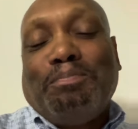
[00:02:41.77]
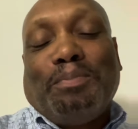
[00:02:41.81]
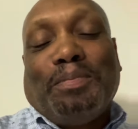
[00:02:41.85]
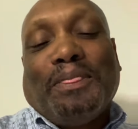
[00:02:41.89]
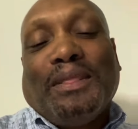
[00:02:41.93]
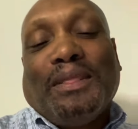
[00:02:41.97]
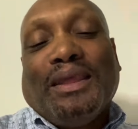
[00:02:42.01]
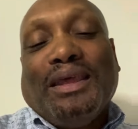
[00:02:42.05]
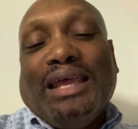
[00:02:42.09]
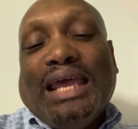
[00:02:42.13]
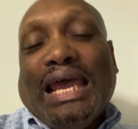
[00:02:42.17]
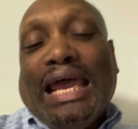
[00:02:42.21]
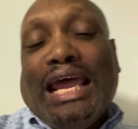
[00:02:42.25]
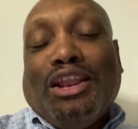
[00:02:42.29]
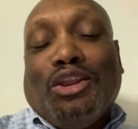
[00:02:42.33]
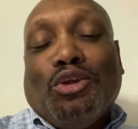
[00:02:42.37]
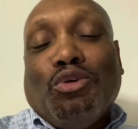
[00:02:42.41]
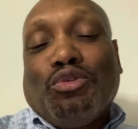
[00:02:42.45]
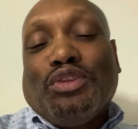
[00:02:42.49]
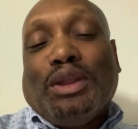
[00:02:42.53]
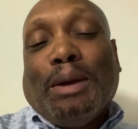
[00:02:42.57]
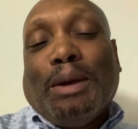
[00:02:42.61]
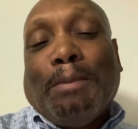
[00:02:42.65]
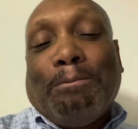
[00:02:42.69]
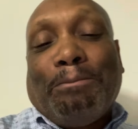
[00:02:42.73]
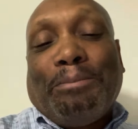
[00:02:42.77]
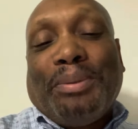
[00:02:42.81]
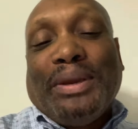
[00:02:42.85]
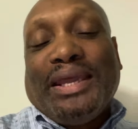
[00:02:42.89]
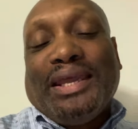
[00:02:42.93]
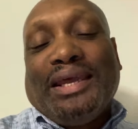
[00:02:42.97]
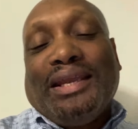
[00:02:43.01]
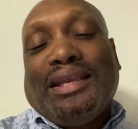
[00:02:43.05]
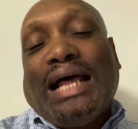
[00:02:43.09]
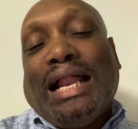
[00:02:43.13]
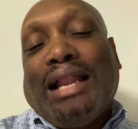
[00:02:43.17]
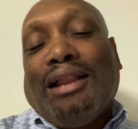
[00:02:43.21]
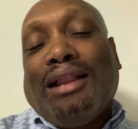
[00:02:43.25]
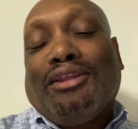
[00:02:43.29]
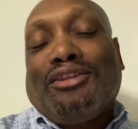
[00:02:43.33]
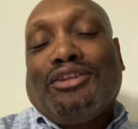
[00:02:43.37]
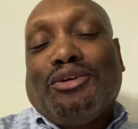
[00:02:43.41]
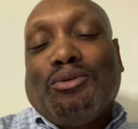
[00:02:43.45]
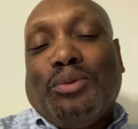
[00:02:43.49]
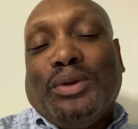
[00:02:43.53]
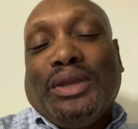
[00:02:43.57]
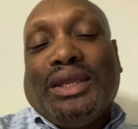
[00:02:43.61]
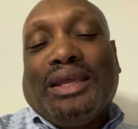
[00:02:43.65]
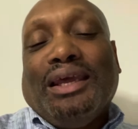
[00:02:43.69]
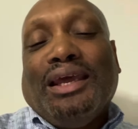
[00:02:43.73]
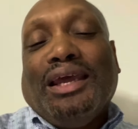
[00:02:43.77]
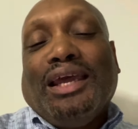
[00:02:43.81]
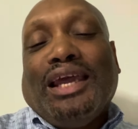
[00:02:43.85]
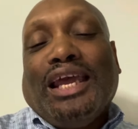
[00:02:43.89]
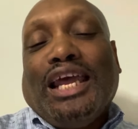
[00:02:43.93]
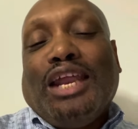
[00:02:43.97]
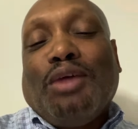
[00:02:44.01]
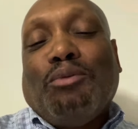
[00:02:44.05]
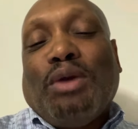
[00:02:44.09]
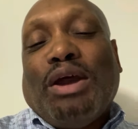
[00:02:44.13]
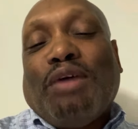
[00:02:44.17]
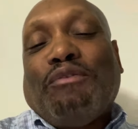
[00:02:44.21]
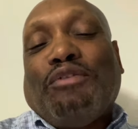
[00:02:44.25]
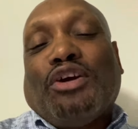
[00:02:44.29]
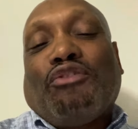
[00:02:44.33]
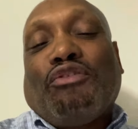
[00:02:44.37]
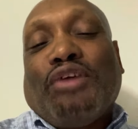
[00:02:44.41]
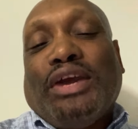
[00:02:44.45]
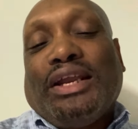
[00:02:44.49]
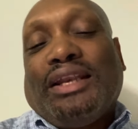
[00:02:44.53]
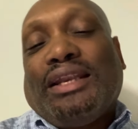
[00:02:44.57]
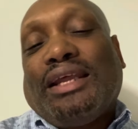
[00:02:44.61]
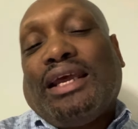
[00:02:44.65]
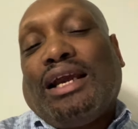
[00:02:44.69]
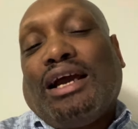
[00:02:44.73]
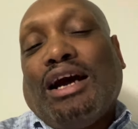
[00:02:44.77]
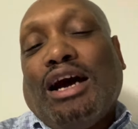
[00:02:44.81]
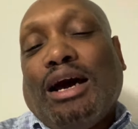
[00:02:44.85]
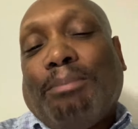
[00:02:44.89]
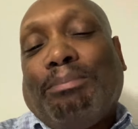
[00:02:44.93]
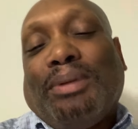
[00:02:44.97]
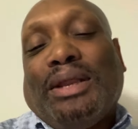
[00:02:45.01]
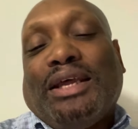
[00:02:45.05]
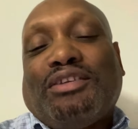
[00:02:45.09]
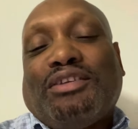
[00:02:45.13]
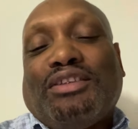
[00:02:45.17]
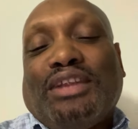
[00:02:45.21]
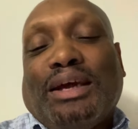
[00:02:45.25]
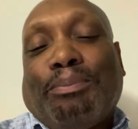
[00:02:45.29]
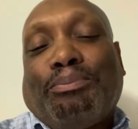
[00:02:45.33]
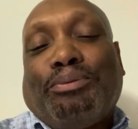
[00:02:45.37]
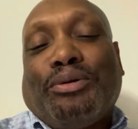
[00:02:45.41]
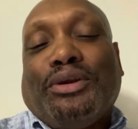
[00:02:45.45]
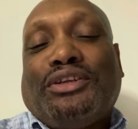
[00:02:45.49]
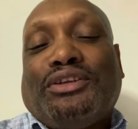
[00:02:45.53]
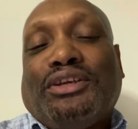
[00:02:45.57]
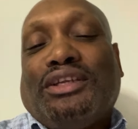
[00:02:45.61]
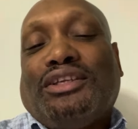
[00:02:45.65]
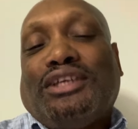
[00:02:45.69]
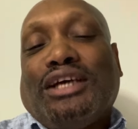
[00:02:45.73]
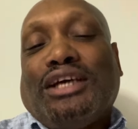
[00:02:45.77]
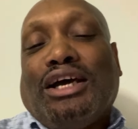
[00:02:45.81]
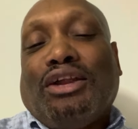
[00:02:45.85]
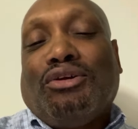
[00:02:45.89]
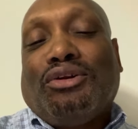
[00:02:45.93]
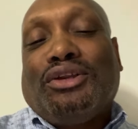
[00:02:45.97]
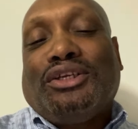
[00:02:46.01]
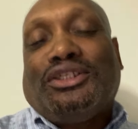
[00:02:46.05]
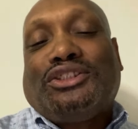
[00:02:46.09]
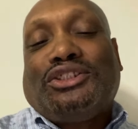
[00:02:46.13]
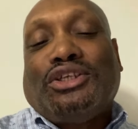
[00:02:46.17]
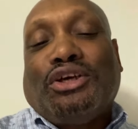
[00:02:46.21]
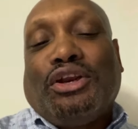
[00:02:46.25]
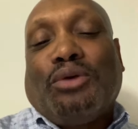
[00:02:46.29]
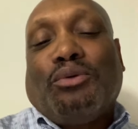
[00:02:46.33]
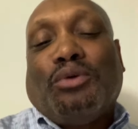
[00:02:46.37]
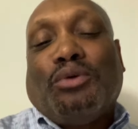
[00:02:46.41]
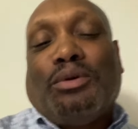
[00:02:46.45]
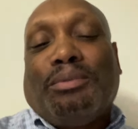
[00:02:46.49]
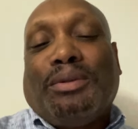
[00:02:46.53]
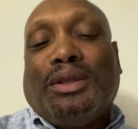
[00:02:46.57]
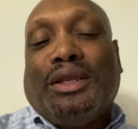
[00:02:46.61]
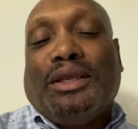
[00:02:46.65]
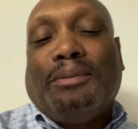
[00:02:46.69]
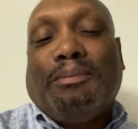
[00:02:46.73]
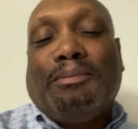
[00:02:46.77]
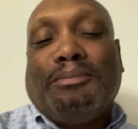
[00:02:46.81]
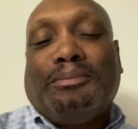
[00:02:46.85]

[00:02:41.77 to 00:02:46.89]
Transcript: and losing a billion dollars a week. Anyway, have a great day. God bless. I appreciate y'all on this journey with me.